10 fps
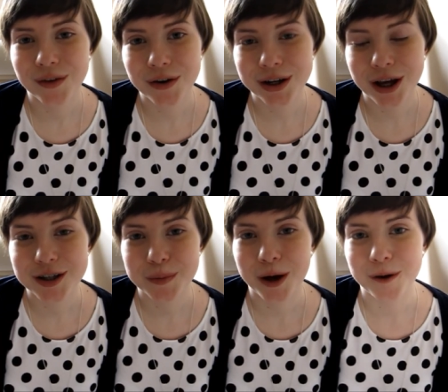the very
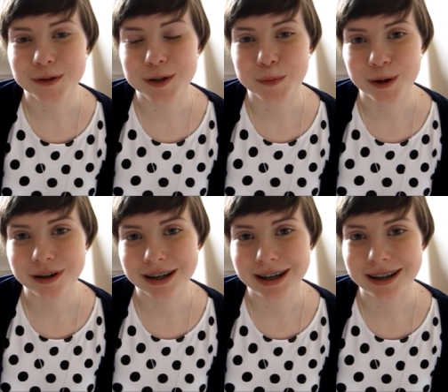last part of this
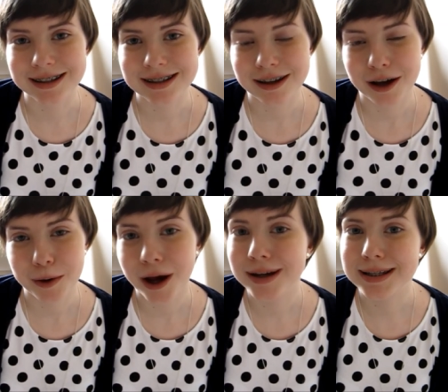book is
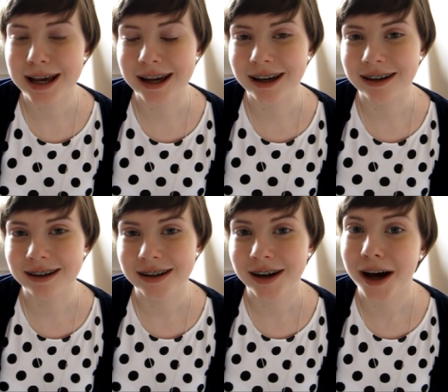her
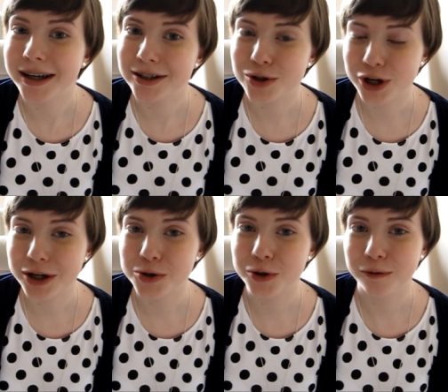saying, I can
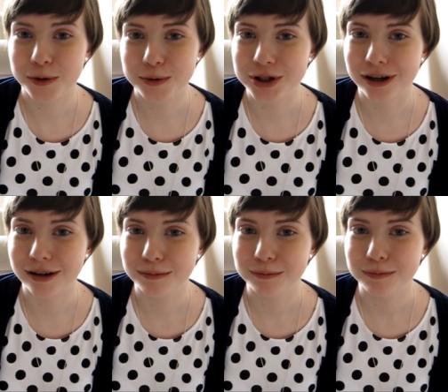change the
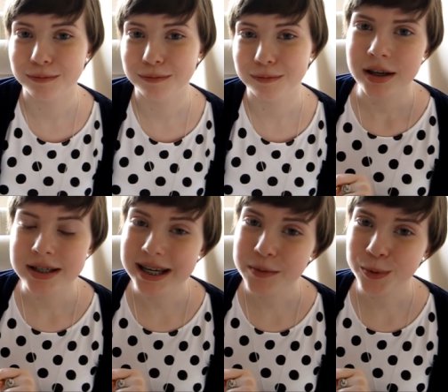future.
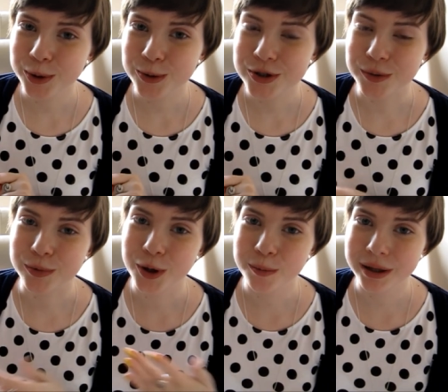So that's pretty
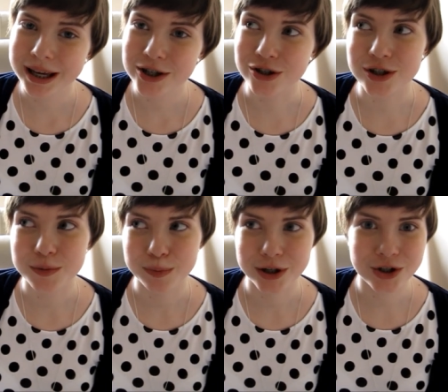awesome. Complications,
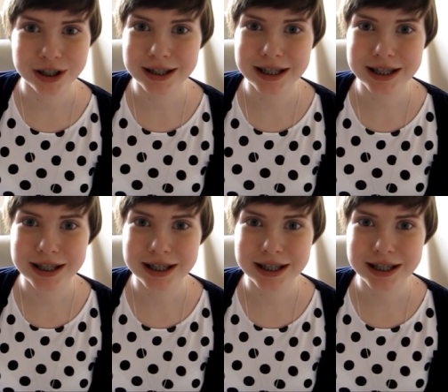but she can